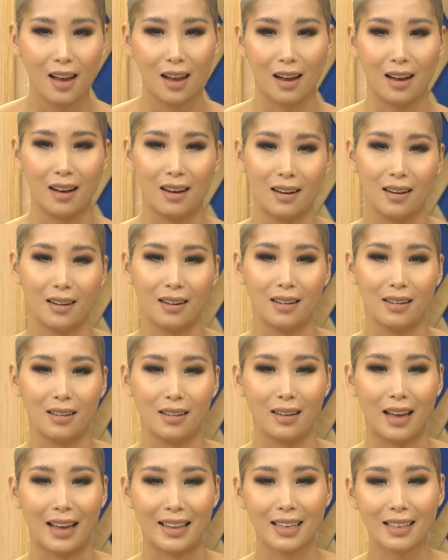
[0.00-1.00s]

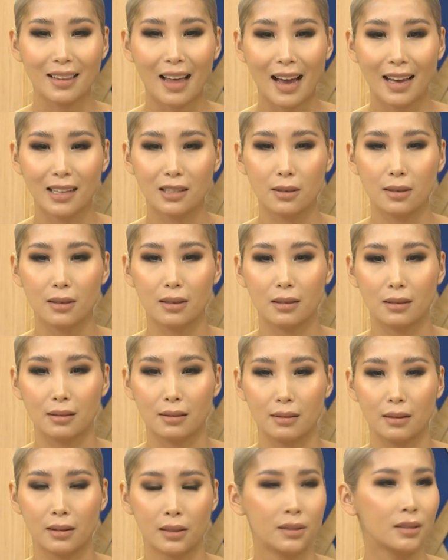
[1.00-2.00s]
And then I had to
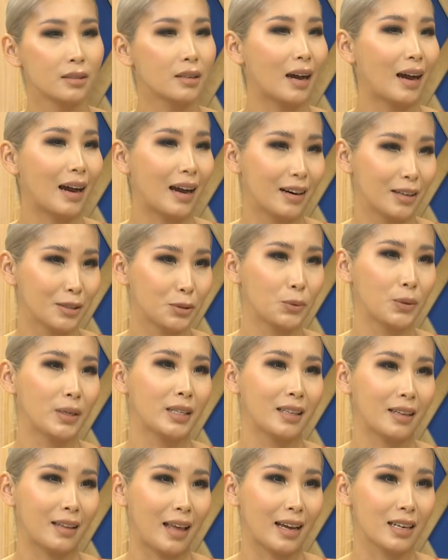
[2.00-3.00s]
learn the hard way
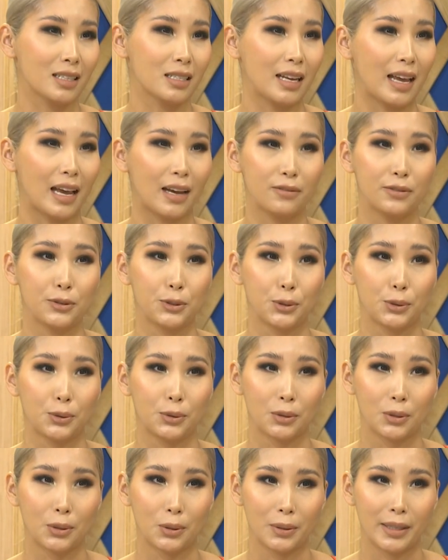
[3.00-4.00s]
that I actually have
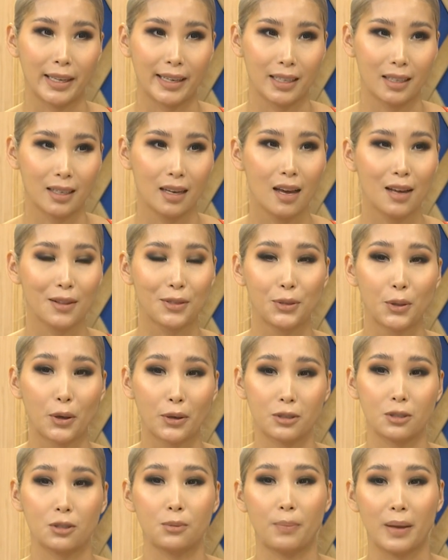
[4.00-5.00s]
to, like
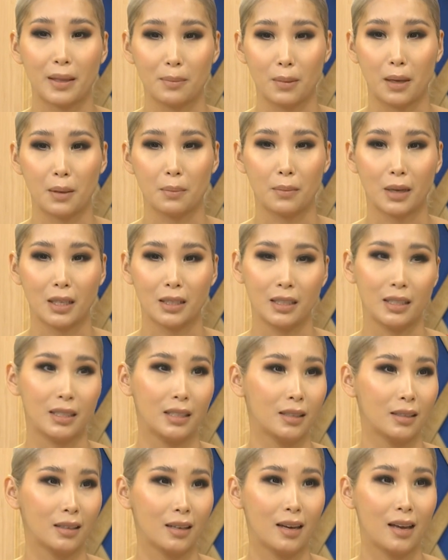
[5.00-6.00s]
not spend my
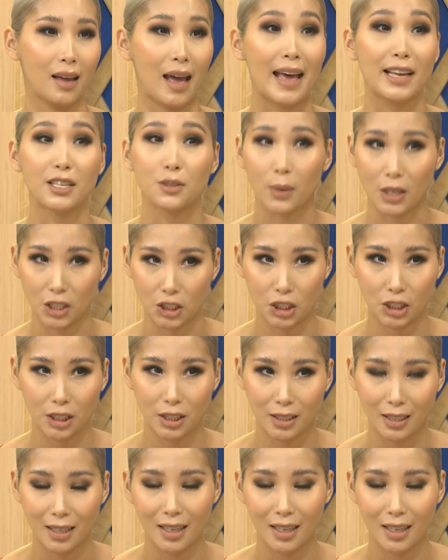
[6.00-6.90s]
money as much